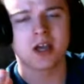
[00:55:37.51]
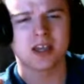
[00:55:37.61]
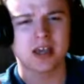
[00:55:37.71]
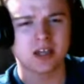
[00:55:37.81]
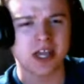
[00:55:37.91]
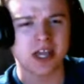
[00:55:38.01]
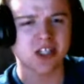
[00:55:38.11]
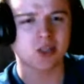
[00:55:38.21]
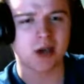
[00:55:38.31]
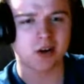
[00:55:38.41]
Jack
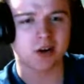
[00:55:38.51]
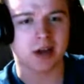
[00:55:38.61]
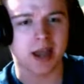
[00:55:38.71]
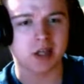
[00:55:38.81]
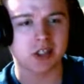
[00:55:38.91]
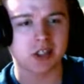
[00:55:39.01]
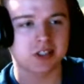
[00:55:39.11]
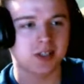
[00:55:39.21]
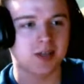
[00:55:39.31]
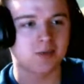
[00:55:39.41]
Swagger actually
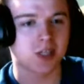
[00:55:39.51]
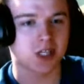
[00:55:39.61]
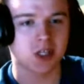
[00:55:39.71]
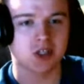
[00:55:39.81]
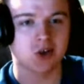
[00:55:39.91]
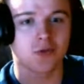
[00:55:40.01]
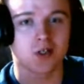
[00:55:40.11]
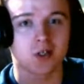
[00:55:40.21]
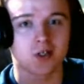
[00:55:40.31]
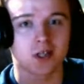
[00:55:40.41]
seems like he's
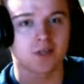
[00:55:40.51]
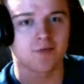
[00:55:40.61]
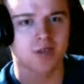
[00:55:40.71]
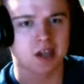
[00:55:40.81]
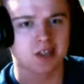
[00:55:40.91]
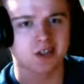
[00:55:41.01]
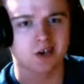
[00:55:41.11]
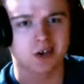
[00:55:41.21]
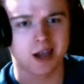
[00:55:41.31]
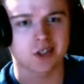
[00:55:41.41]
over. Like the fans
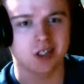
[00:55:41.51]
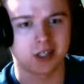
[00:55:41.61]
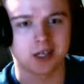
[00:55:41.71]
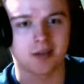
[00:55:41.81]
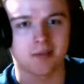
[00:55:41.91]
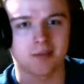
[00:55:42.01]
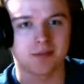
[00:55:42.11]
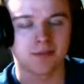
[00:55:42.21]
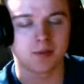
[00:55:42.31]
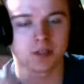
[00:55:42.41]
are actually digging him
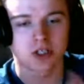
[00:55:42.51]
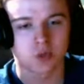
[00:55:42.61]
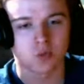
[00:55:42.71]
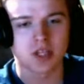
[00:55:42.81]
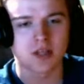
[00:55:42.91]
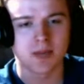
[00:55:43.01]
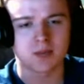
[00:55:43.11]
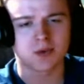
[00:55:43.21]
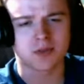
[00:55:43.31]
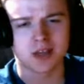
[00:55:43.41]
because the We the
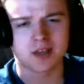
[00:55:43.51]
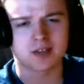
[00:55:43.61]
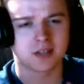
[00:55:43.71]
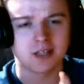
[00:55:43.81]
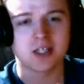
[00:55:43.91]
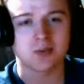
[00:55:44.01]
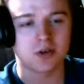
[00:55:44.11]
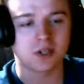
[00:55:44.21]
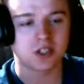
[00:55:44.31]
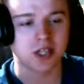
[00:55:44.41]
People thing. That's
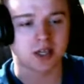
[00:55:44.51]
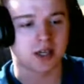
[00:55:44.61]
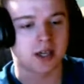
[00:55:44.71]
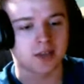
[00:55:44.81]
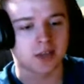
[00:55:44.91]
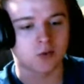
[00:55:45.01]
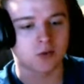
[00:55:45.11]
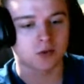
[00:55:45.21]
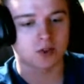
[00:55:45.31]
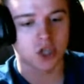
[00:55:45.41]
pretty sick, and I think
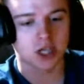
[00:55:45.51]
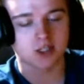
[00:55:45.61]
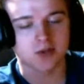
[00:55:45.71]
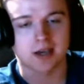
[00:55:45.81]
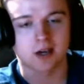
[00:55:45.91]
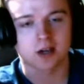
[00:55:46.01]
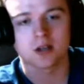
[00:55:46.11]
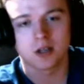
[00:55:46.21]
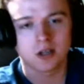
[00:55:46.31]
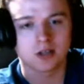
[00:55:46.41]
Jack Swagger
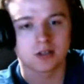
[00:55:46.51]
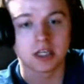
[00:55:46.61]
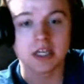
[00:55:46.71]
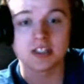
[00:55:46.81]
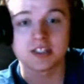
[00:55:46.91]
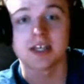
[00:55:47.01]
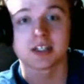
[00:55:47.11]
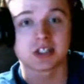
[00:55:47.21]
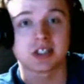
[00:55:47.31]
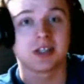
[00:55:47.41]
needs
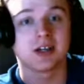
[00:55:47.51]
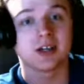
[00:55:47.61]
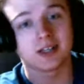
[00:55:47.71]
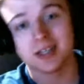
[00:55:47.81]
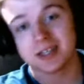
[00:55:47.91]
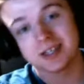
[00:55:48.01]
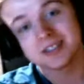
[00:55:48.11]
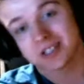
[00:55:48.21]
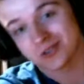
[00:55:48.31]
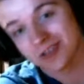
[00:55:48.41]
this. Like he
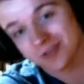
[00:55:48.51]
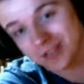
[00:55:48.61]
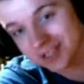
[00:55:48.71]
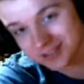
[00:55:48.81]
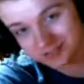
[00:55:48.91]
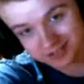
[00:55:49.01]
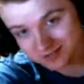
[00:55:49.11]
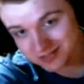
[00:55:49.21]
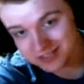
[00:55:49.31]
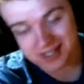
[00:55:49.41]
needs this run because when
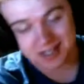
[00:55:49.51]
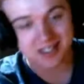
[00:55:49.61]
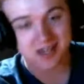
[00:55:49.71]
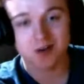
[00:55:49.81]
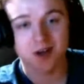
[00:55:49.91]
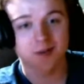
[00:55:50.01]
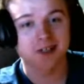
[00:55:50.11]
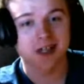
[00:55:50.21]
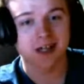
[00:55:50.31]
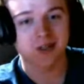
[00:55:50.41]
was the last time we heard
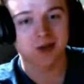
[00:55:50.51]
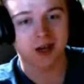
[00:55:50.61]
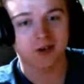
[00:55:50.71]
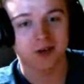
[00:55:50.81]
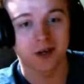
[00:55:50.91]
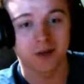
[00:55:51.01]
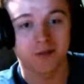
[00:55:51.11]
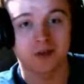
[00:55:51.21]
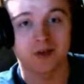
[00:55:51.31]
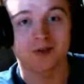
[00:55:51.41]
about Jack Swagger on a pay-per-view?